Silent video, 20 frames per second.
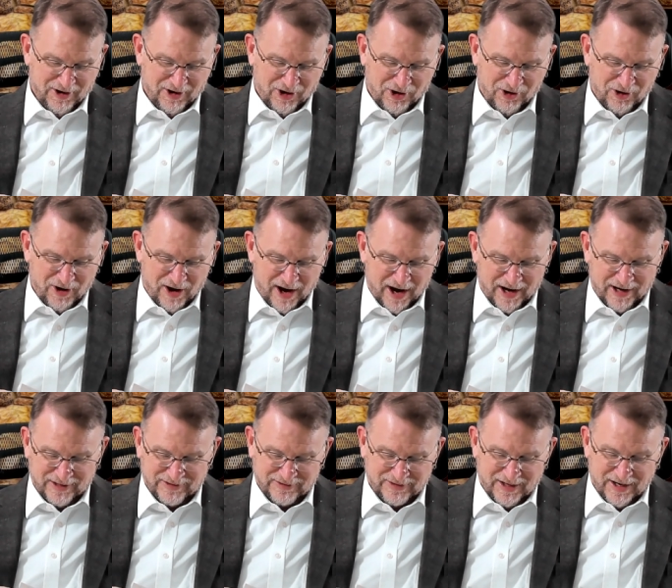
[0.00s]
Her
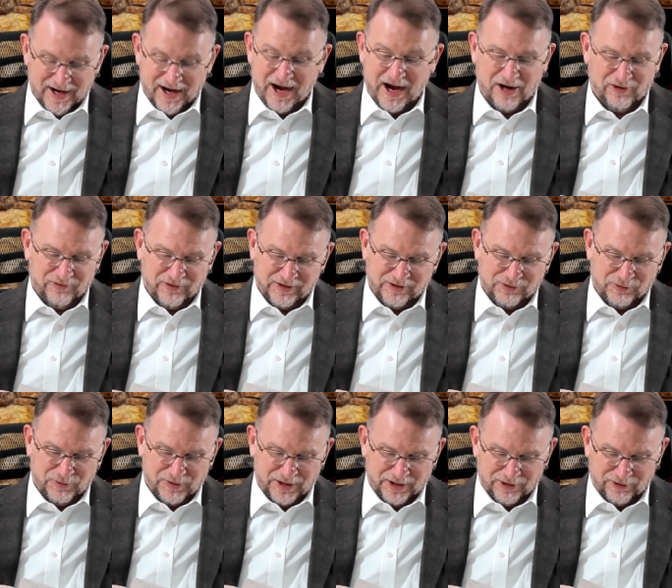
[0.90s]
eyes, how they
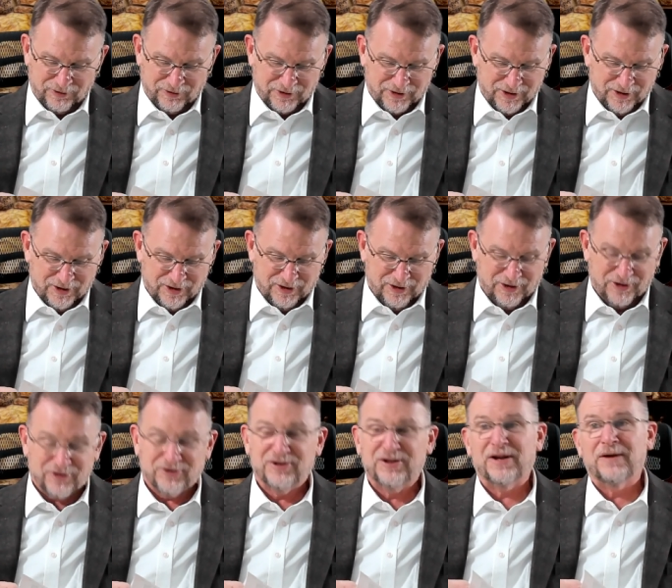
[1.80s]
twinkled,
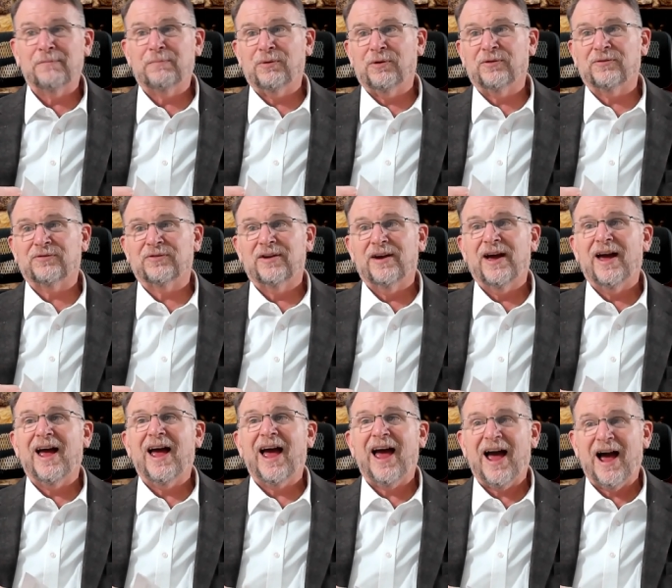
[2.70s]
her dimples,
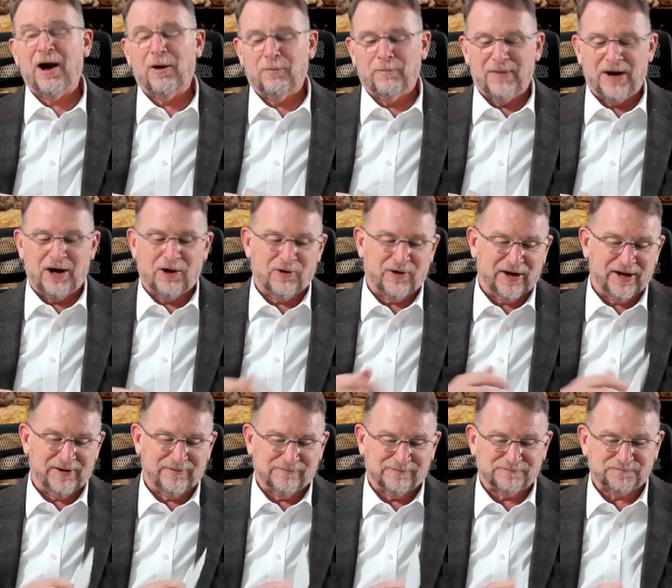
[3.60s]
how
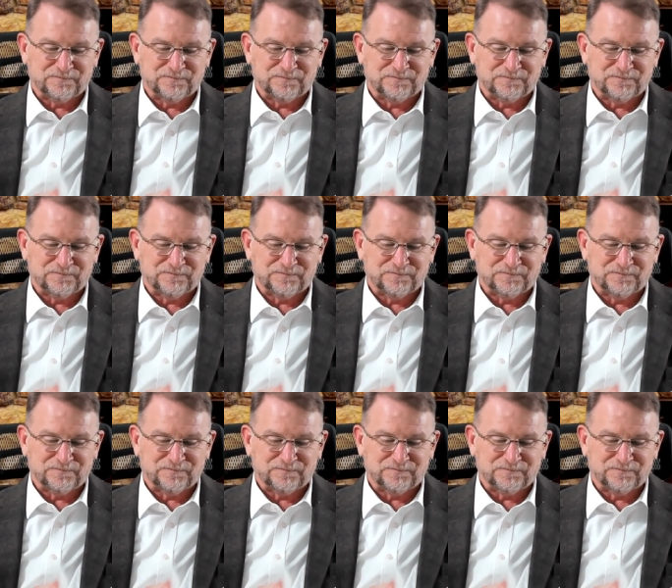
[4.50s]
merry.